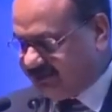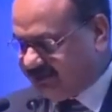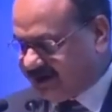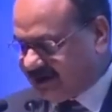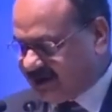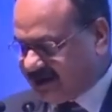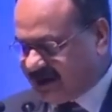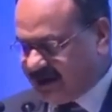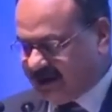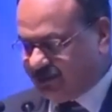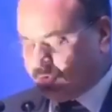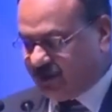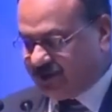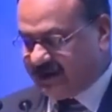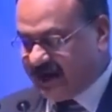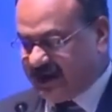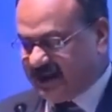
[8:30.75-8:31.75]
Presently,
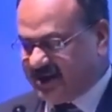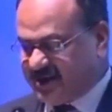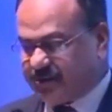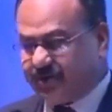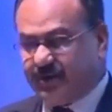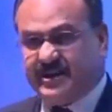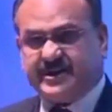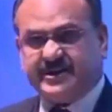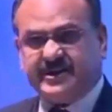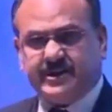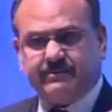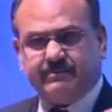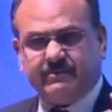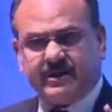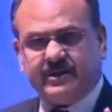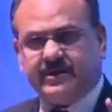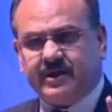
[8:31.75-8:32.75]
more than 20
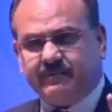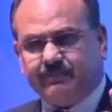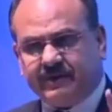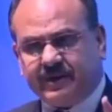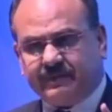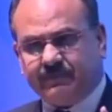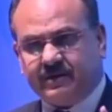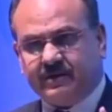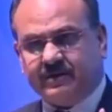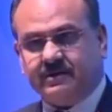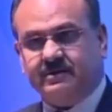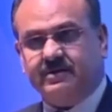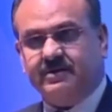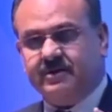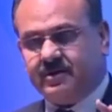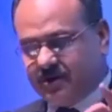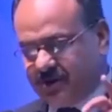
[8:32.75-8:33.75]
million people,
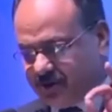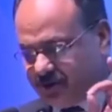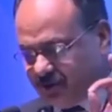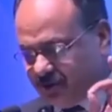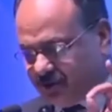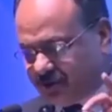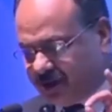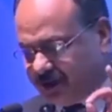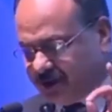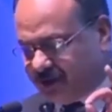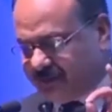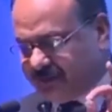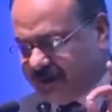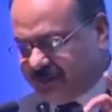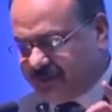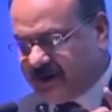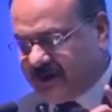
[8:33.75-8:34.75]
2 crore
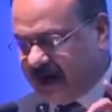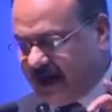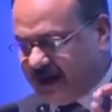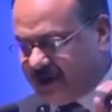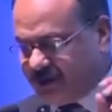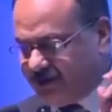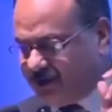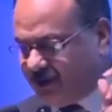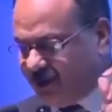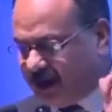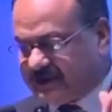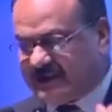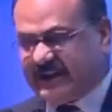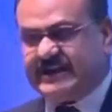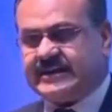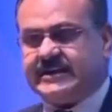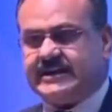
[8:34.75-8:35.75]
people are doing
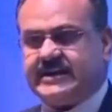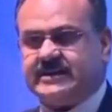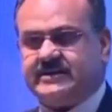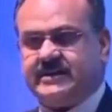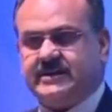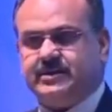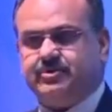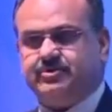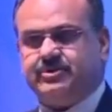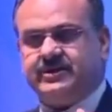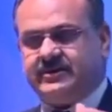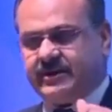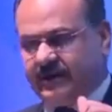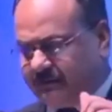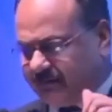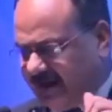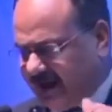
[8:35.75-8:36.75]
authentication using
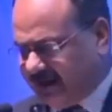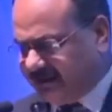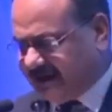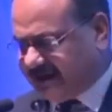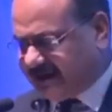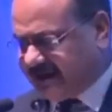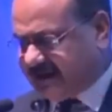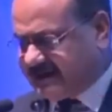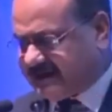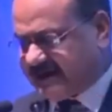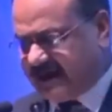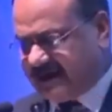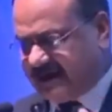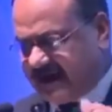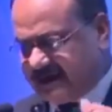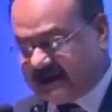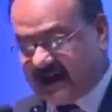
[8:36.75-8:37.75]
their biometrics
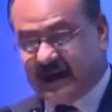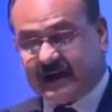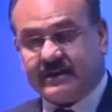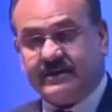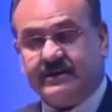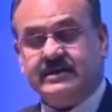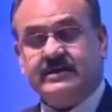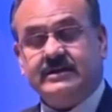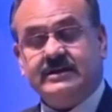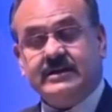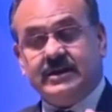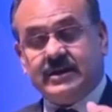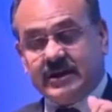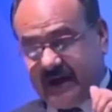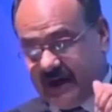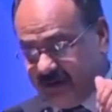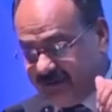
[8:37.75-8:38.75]
and
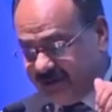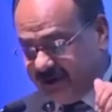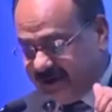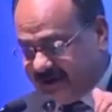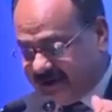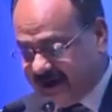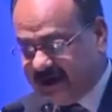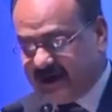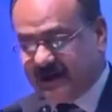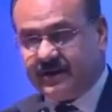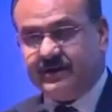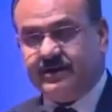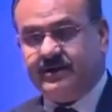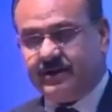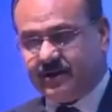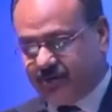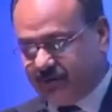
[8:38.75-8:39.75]
Aadhaar every
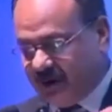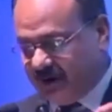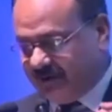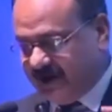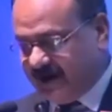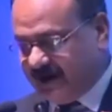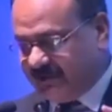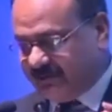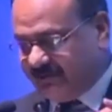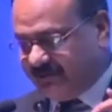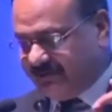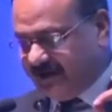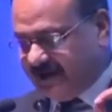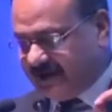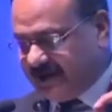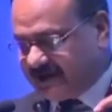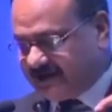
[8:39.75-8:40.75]
day to avail
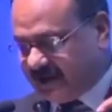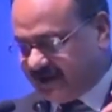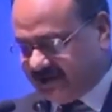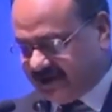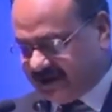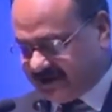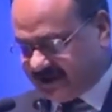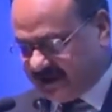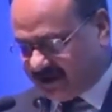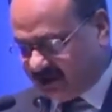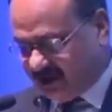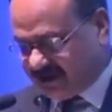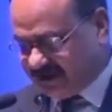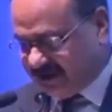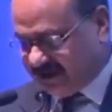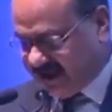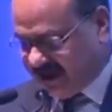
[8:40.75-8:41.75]
various services
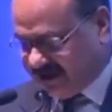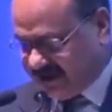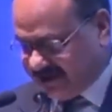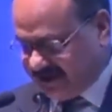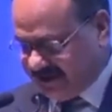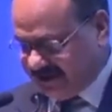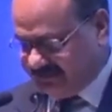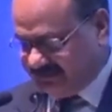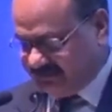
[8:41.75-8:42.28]
across the country.